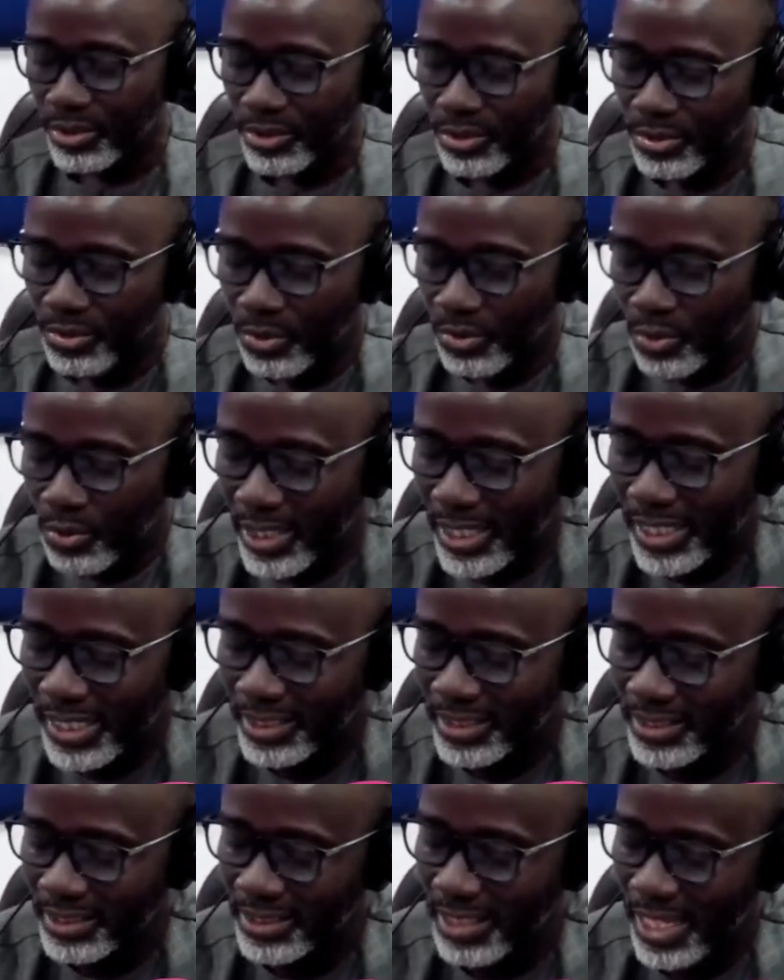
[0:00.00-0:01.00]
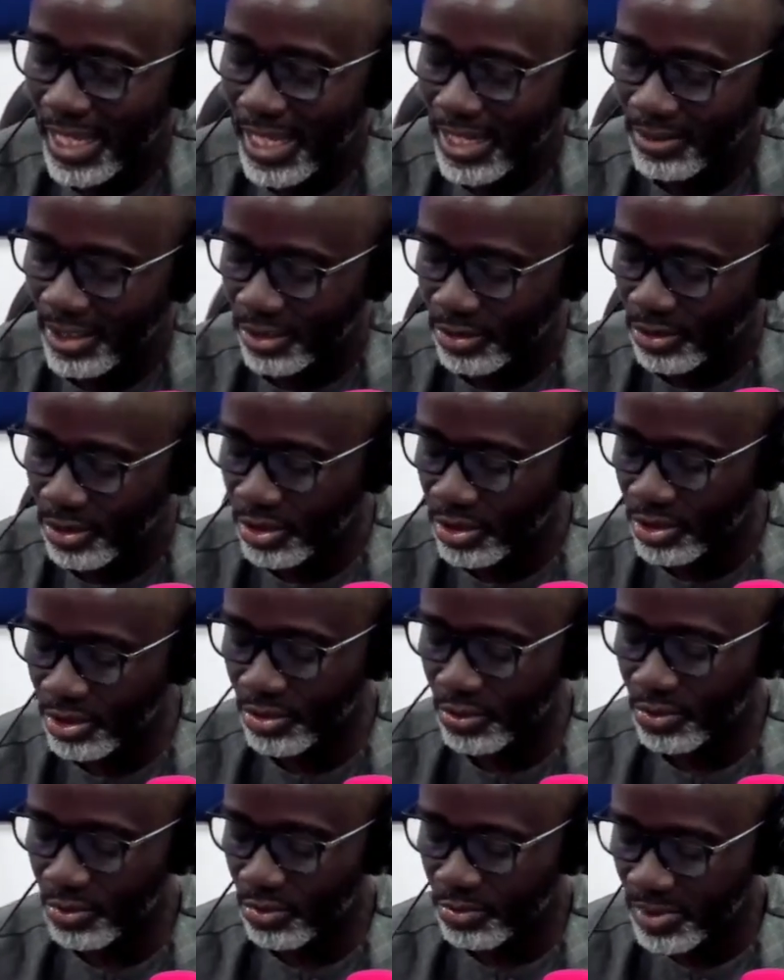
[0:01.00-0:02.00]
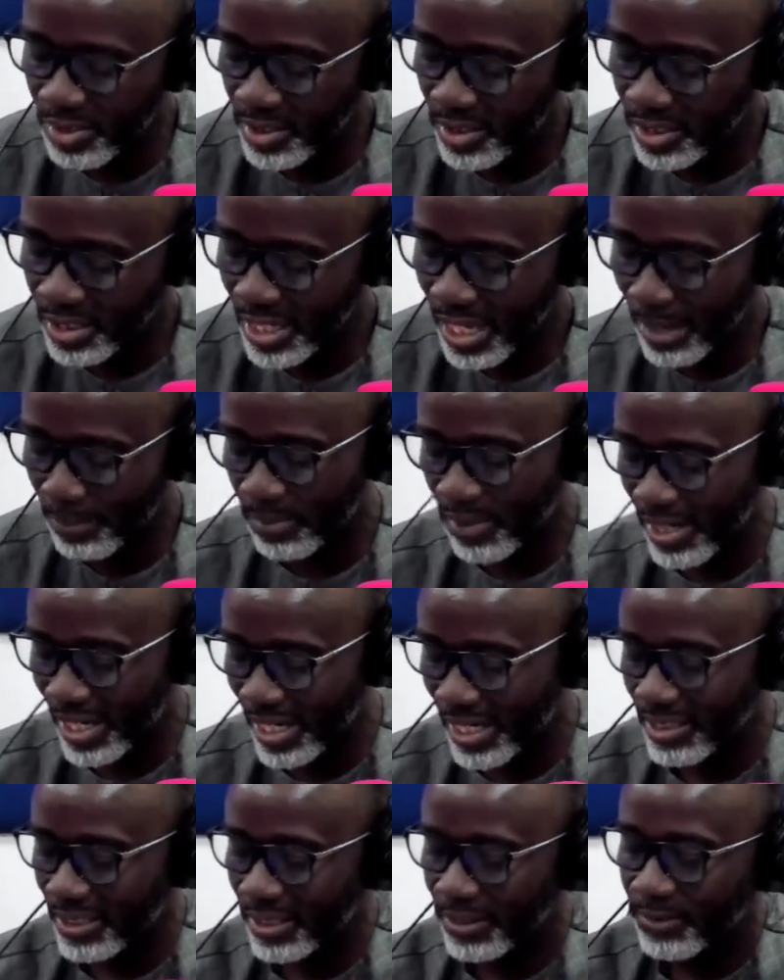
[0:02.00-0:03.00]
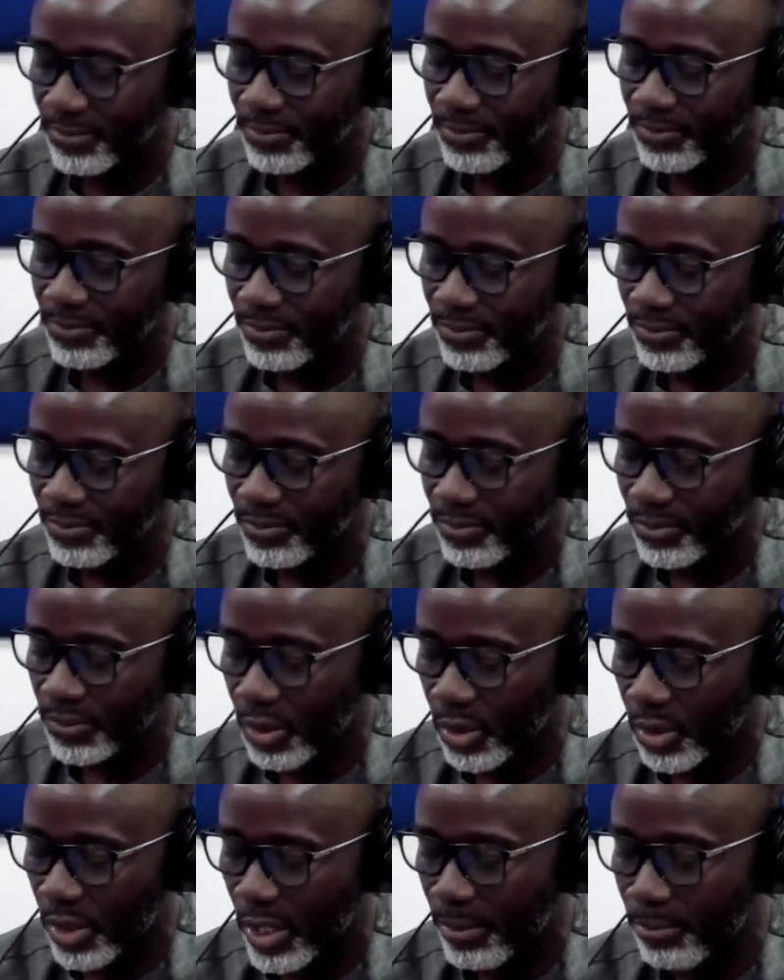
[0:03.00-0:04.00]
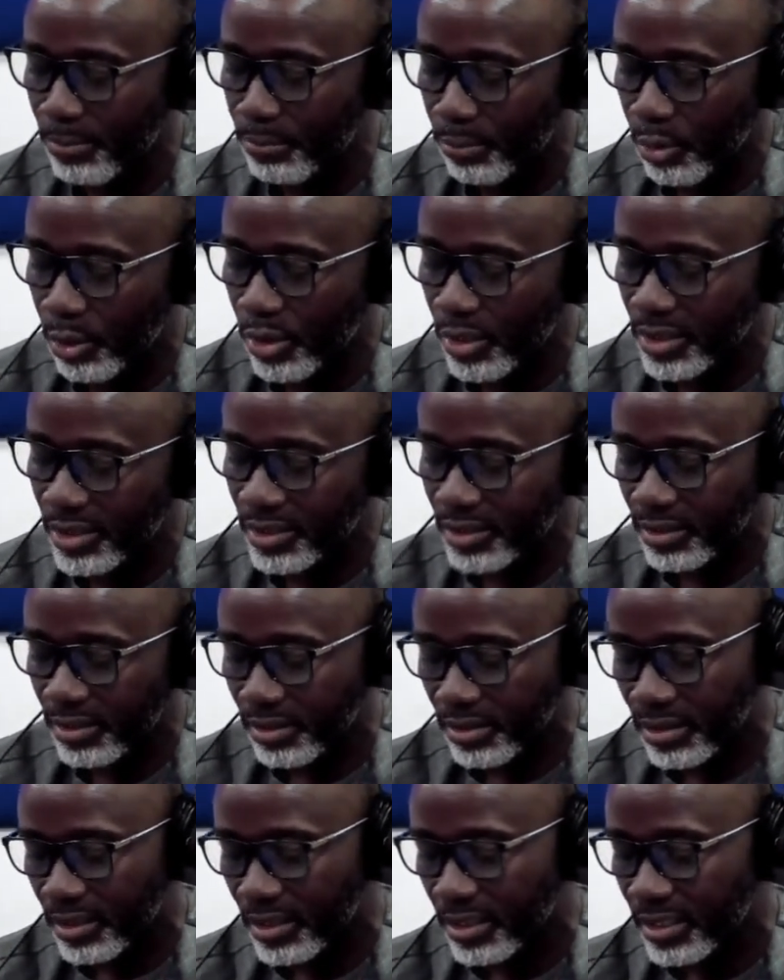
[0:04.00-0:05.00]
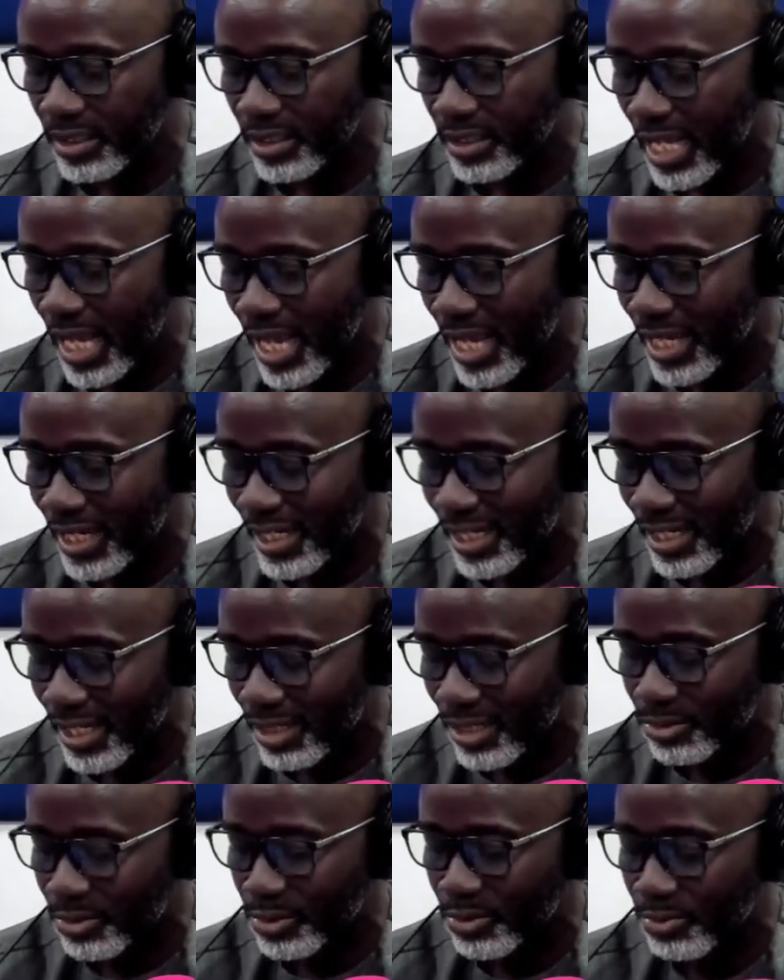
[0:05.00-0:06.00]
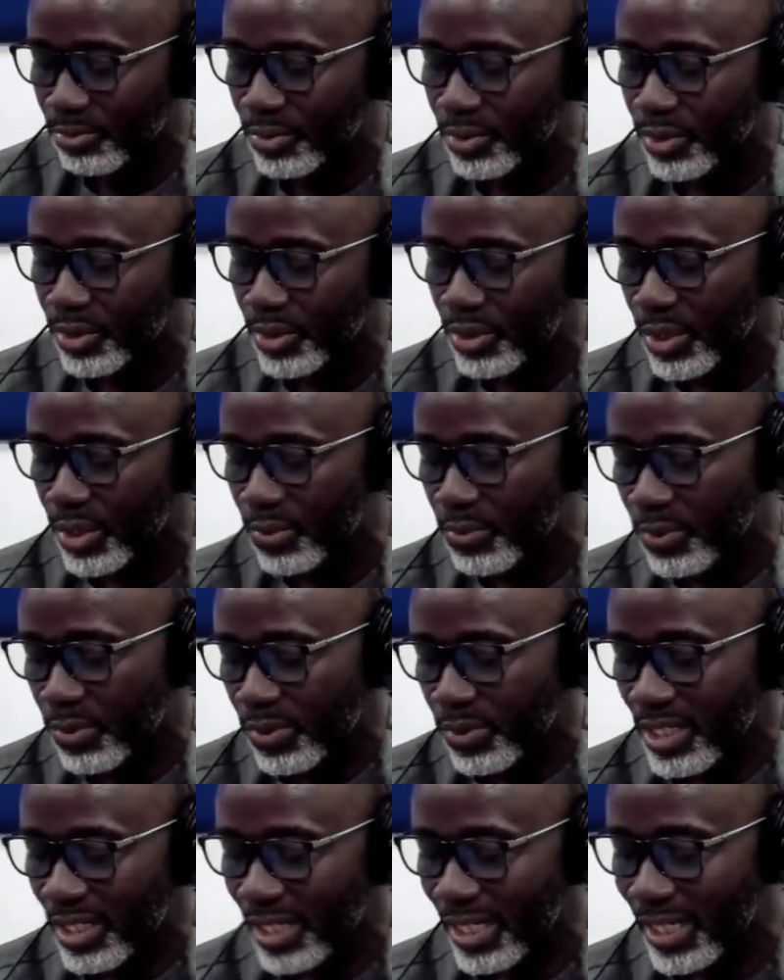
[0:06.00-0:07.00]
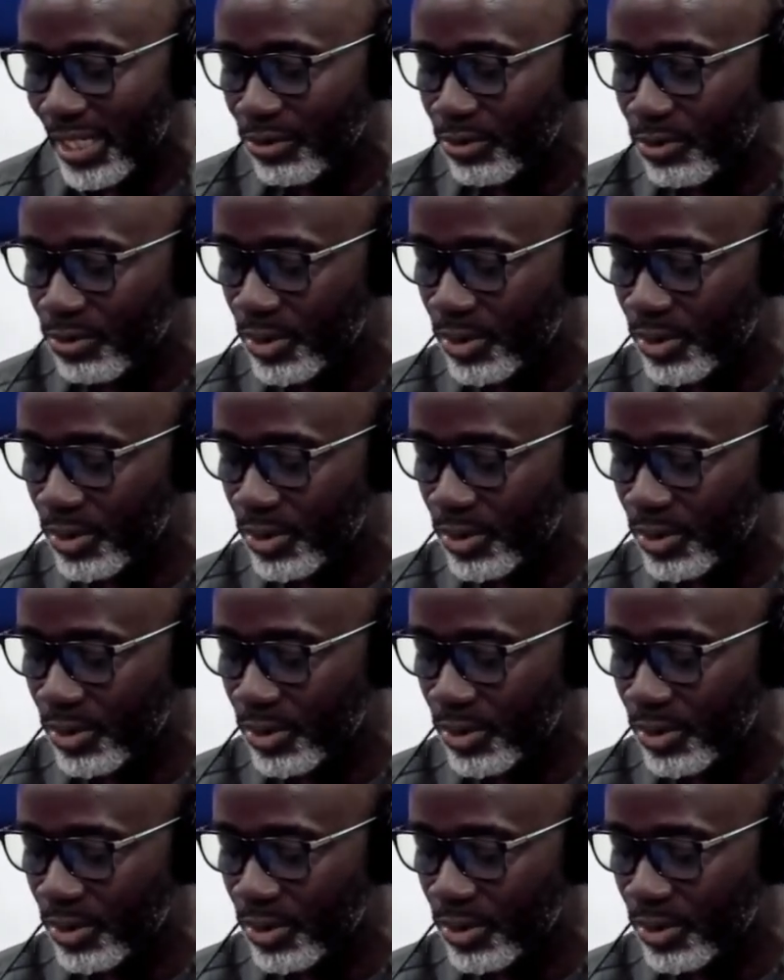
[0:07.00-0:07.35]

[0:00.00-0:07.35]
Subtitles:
look at how technology could be applied or employed in our classroom, we wouldn't like to